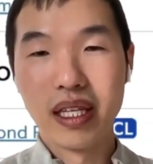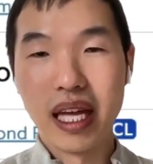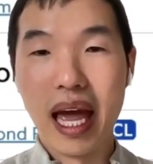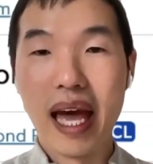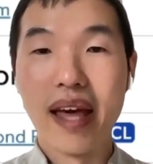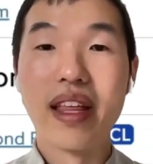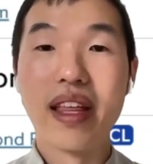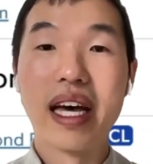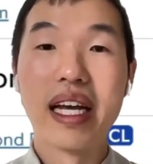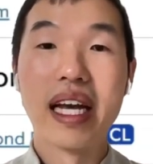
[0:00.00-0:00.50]

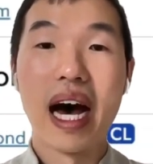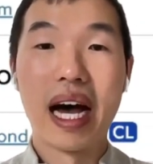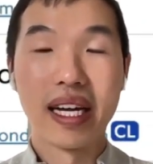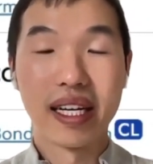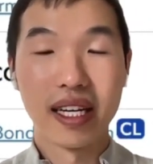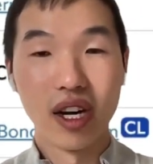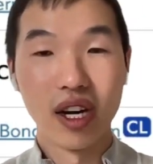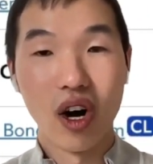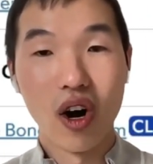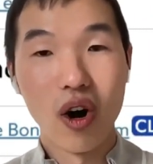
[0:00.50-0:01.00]
and then I
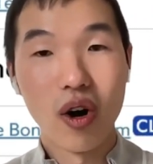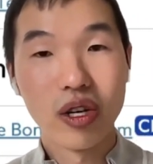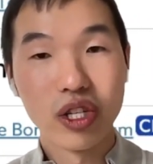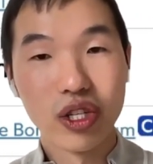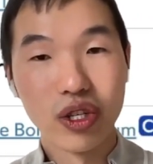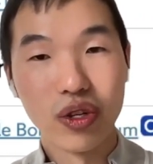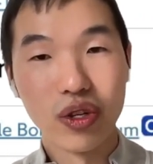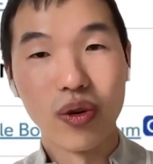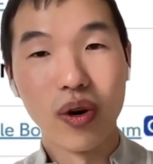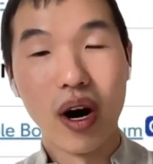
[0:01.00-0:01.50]
could
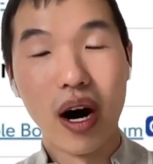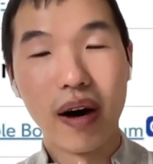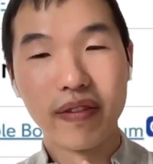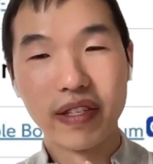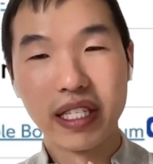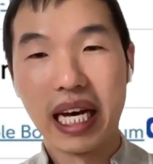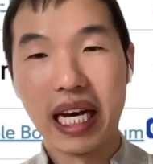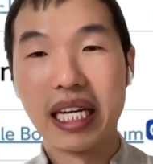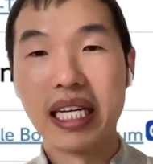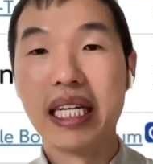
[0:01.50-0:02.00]
also
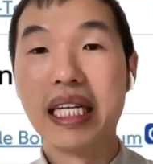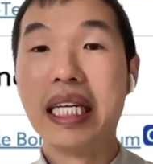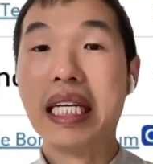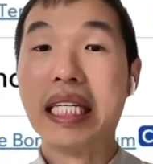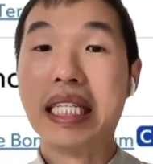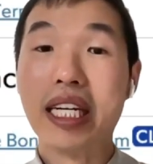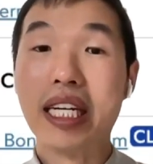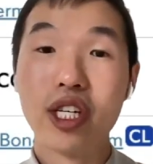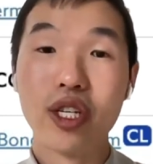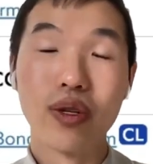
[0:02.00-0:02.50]
offset an
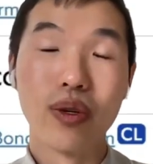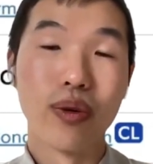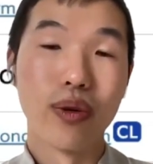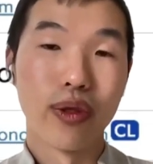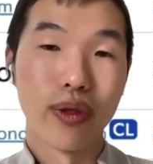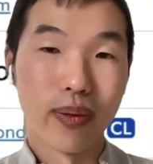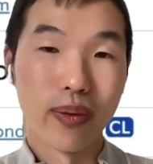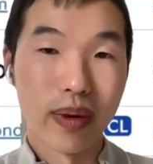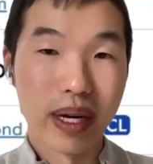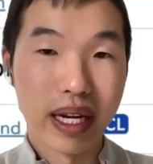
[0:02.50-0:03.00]
additional
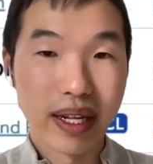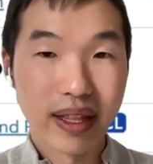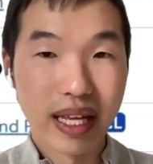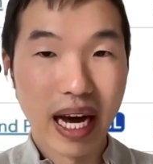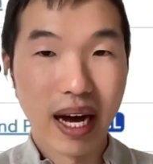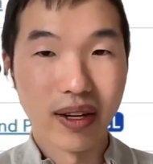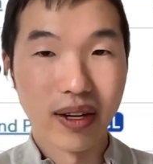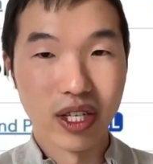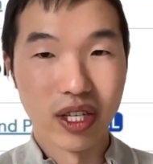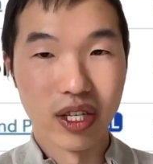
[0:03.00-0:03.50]

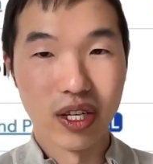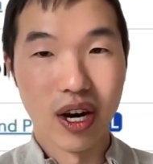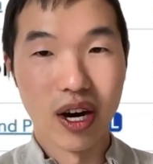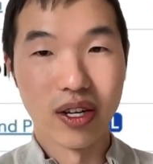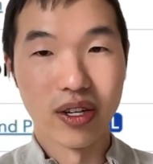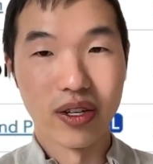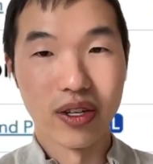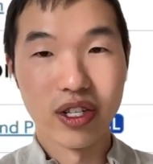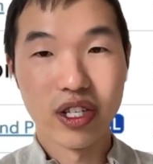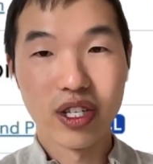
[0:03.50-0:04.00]

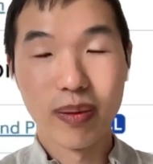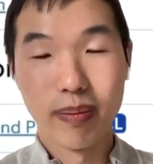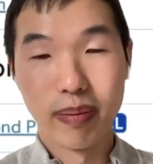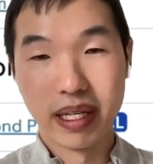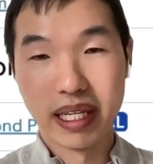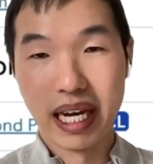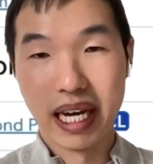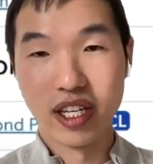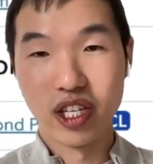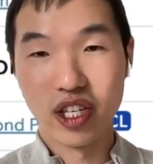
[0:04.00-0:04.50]
$3,000
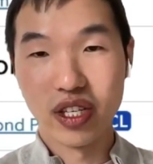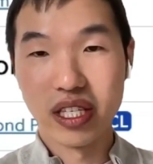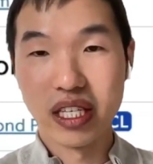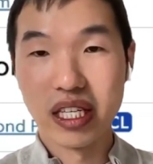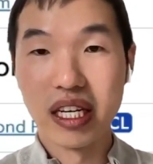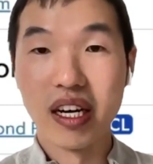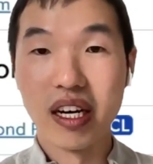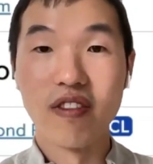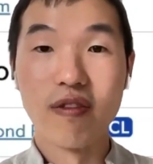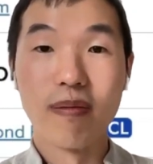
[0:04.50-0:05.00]

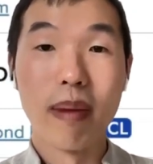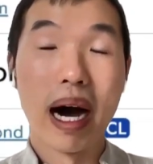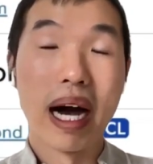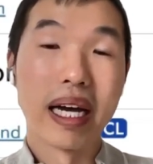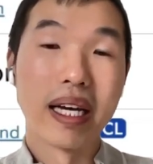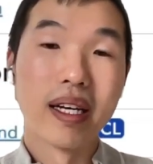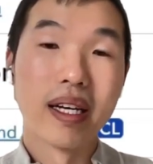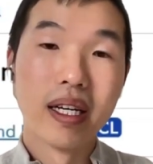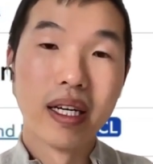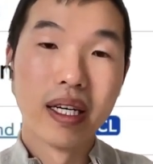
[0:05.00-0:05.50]
potentially of
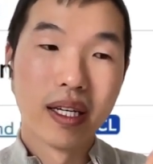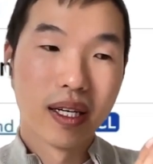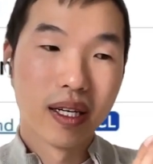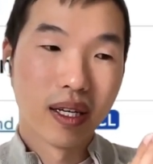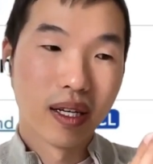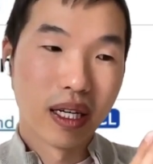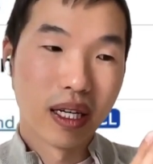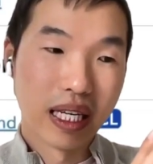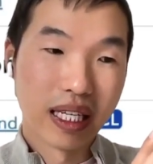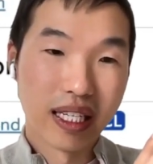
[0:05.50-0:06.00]
my
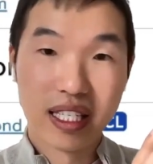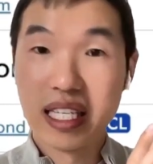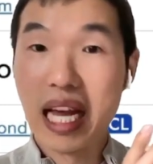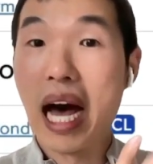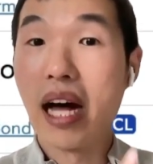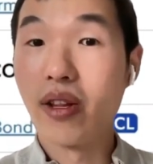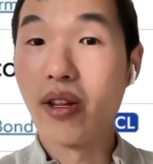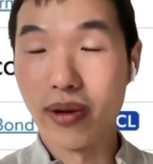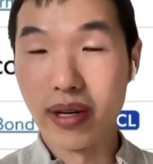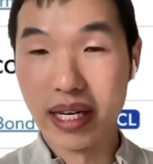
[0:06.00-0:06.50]

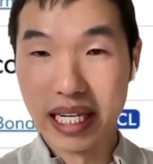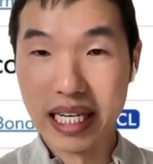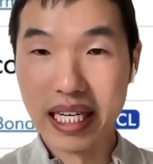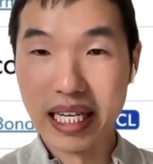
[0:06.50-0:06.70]
salary